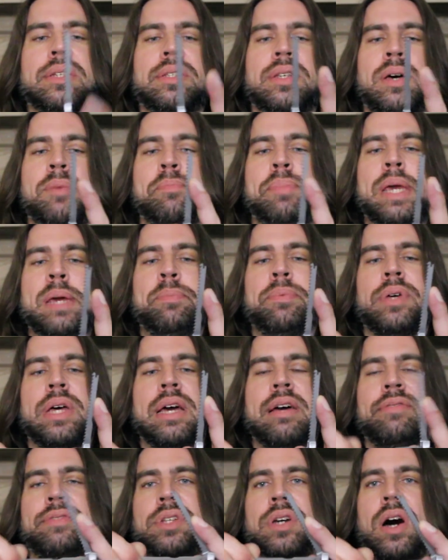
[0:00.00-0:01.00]
Some people
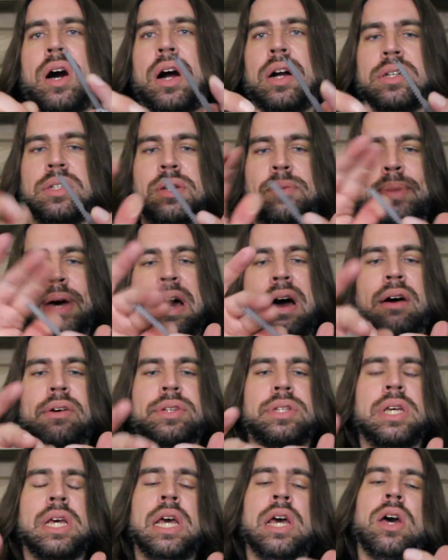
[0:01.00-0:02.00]
have talked
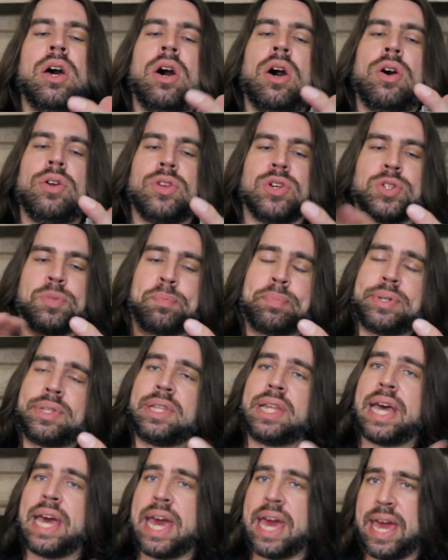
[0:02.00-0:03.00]
about, oh, there's
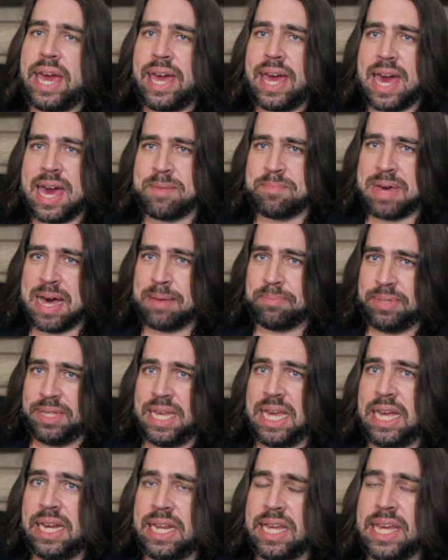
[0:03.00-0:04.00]
play at my
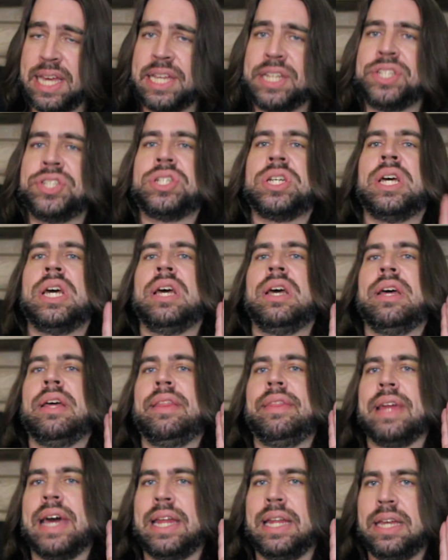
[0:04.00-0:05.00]
blade hinge.
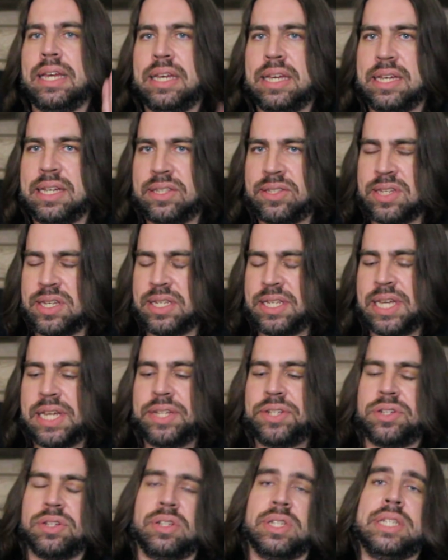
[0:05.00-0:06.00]
That is
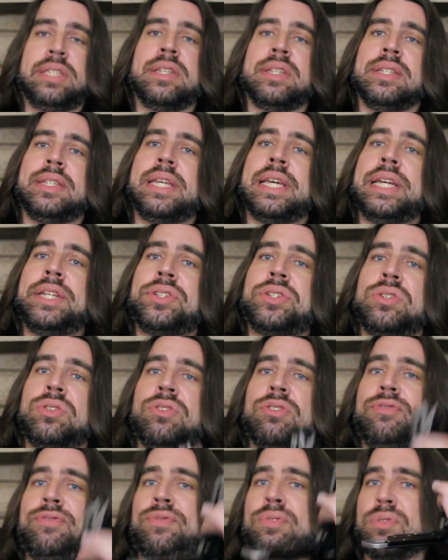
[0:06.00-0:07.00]
intentional. It's
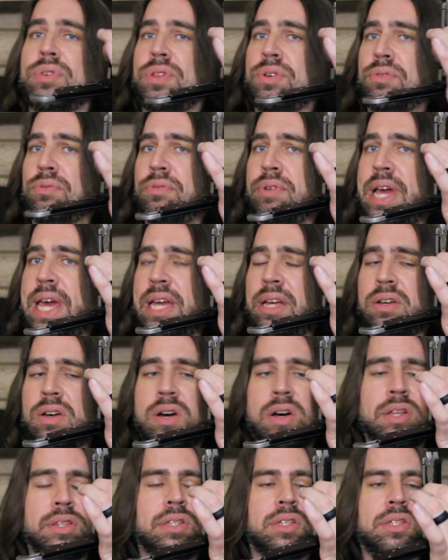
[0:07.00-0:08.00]
intentional for the rake
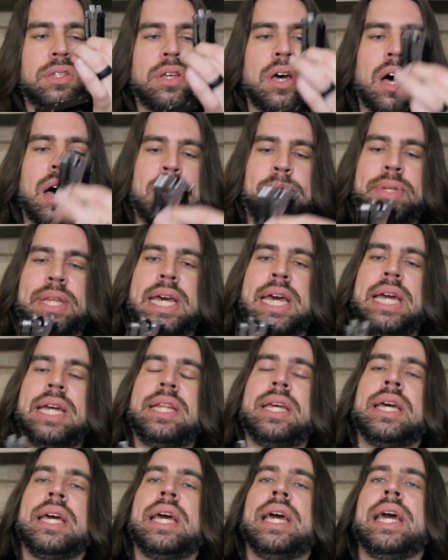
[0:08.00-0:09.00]
on the saw
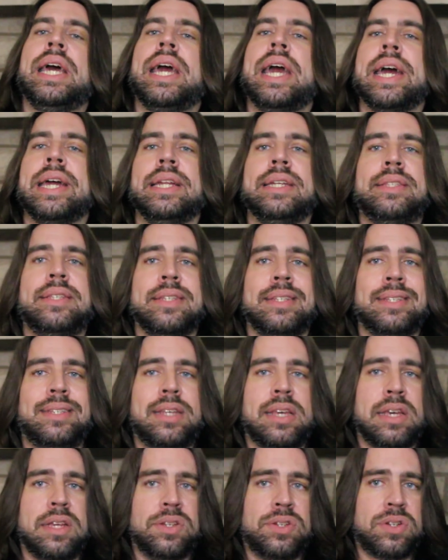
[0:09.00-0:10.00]
blade, and it's
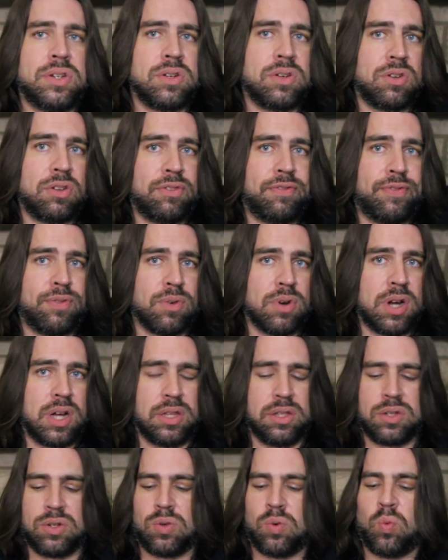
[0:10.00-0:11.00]
intentional for a
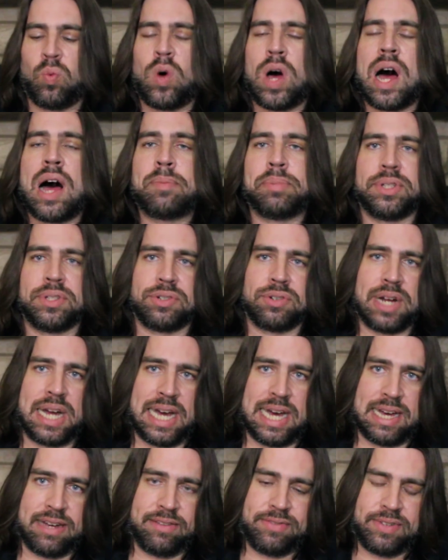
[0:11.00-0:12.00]
little wobble
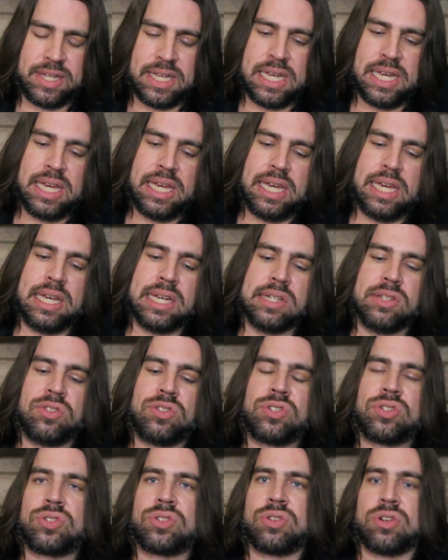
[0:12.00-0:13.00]
drive in
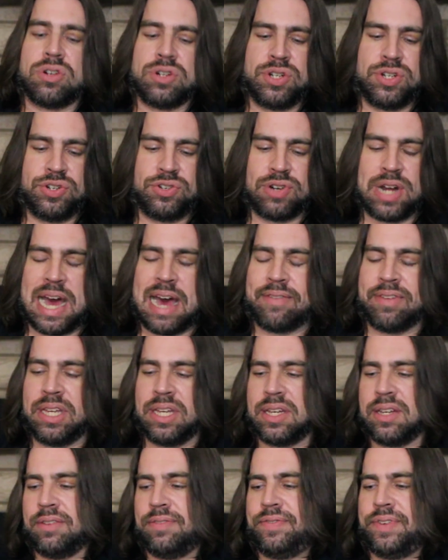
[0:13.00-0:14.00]
certain driving
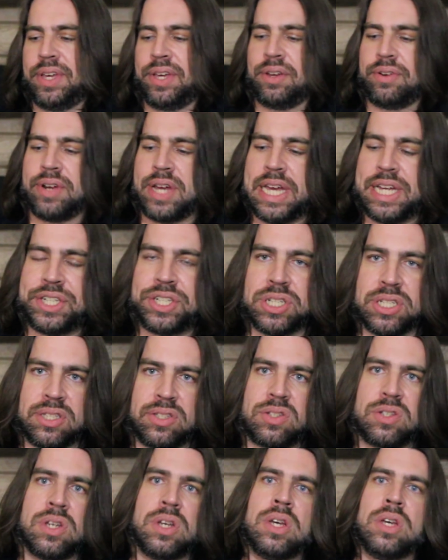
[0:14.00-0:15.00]
configurations.